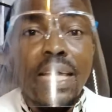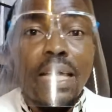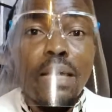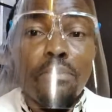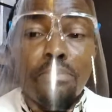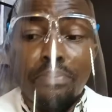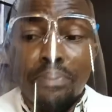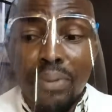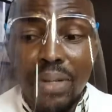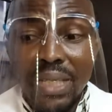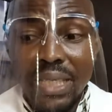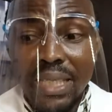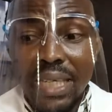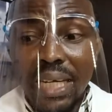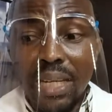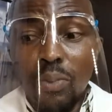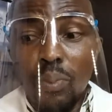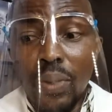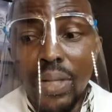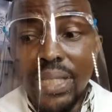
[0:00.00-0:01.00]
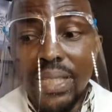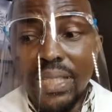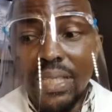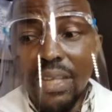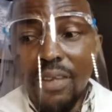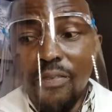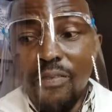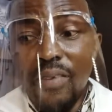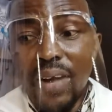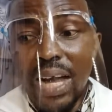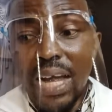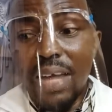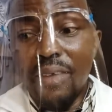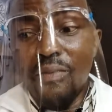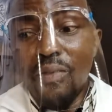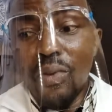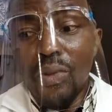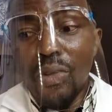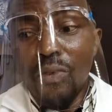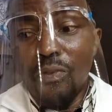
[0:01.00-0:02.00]
imprinted with
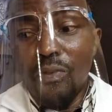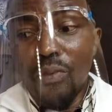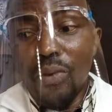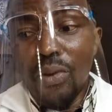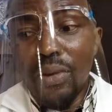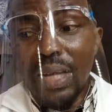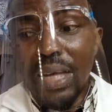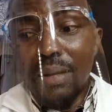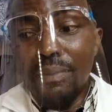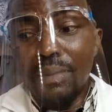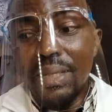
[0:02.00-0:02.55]
T5 on the front,